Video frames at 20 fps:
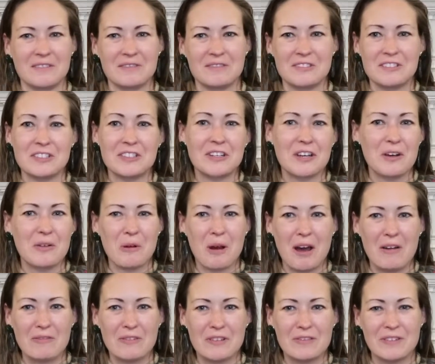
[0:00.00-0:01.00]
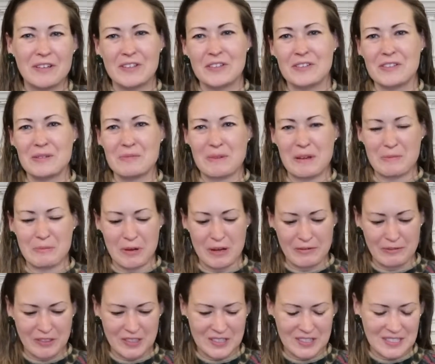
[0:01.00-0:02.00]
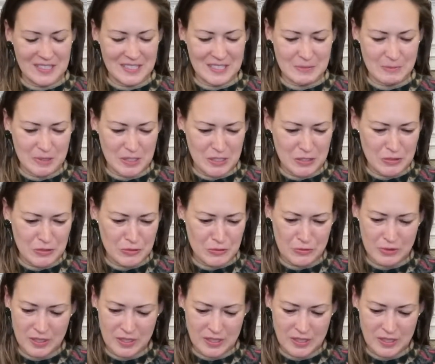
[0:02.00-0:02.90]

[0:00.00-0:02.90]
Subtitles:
to go off of other than my preferences, but you